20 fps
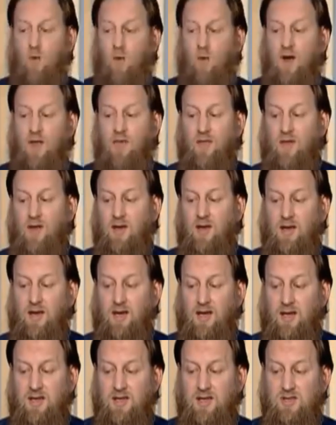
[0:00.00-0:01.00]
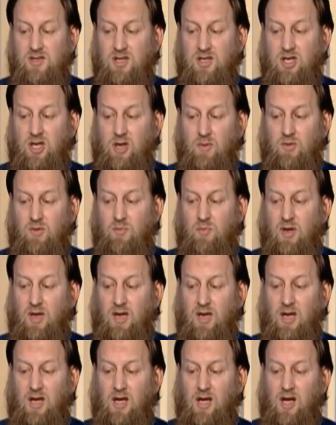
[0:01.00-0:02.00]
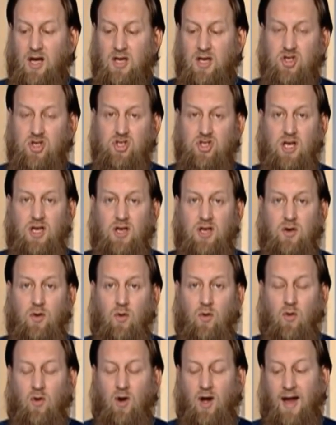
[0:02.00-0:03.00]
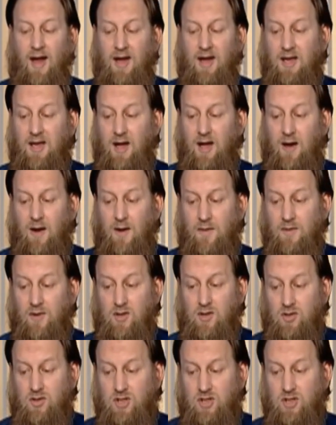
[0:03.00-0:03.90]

whether it is a human being, a jinn, or any other